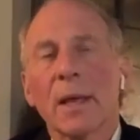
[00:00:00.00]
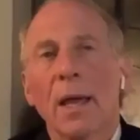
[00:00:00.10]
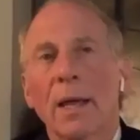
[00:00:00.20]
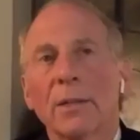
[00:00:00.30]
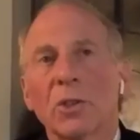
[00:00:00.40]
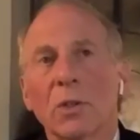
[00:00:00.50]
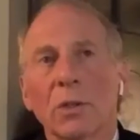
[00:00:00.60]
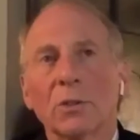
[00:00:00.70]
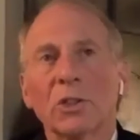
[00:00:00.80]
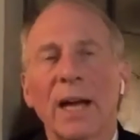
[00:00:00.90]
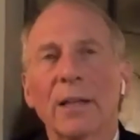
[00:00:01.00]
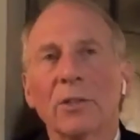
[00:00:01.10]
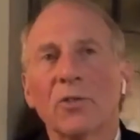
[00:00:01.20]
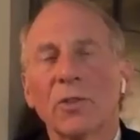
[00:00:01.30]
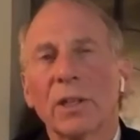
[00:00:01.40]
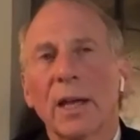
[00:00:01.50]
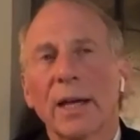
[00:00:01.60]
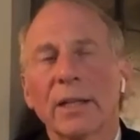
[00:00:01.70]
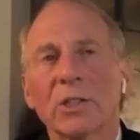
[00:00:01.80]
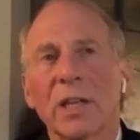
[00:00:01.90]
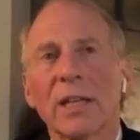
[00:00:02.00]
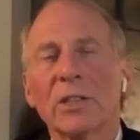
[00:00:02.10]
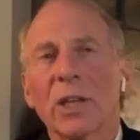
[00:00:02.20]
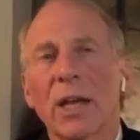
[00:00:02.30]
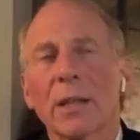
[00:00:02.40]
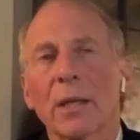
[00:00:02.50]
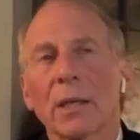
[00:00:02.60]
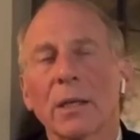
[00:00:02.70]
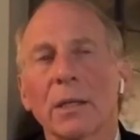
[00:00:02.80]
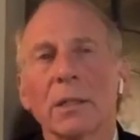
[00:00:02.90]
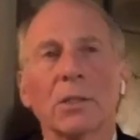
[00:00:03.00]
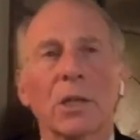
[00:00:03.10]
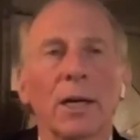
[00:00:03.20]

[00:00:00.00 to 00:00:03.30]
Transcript: And so the challenge for the United States, I think, is